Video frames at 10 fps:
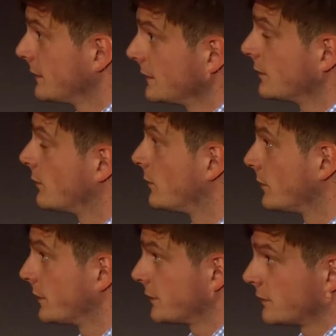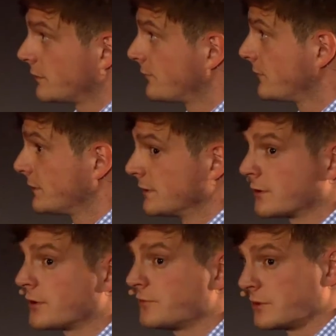a whole lot of
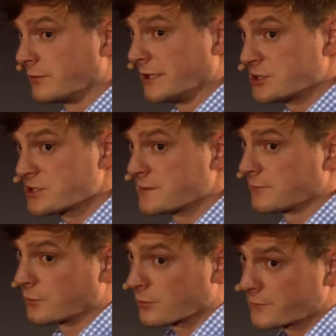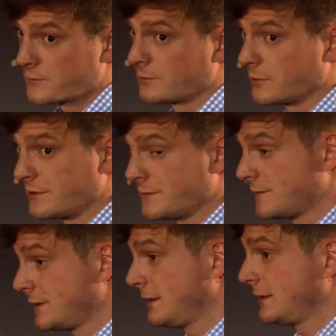configurations. Of course, you want to
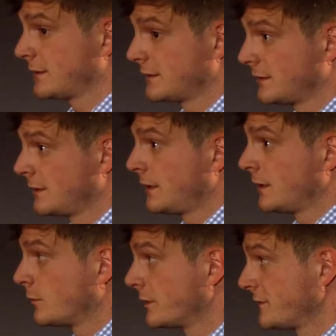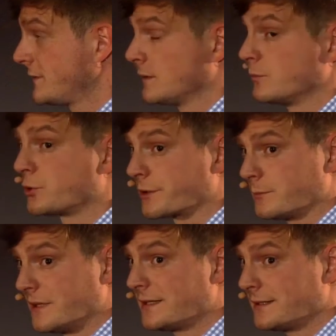see what is the
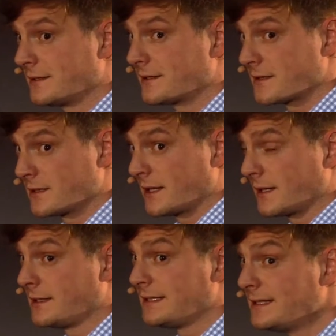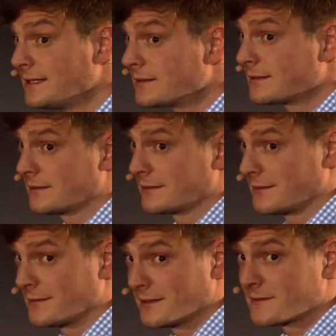important metadata that I need.
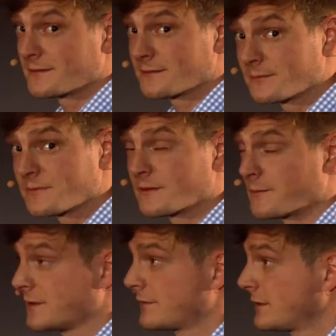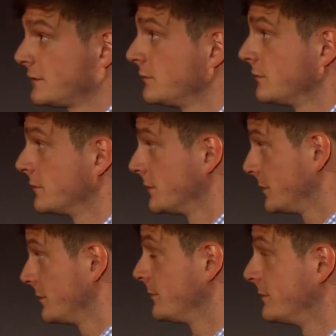That's something that
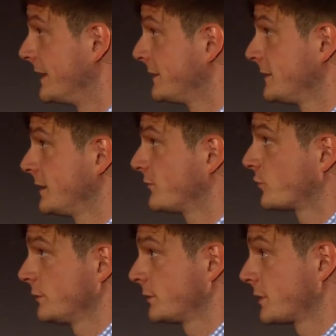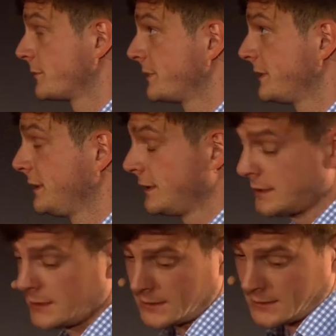you might adapt for your company.
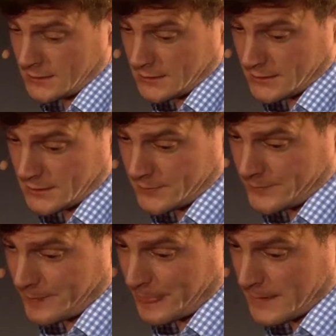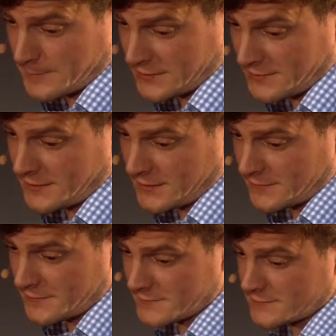But in the
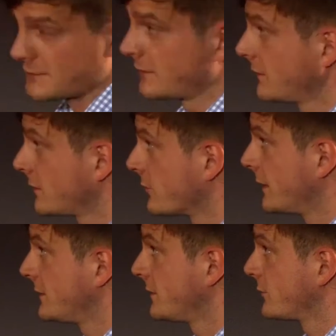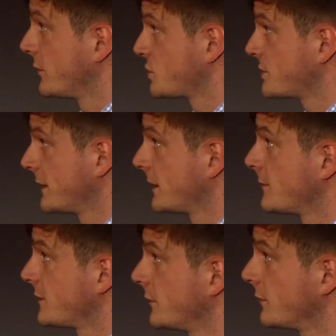end, this is a great integration that
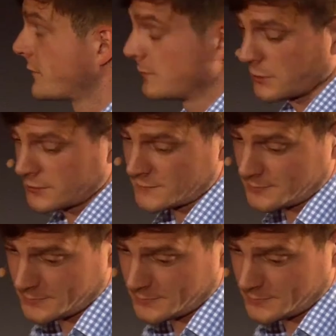comes out of the box.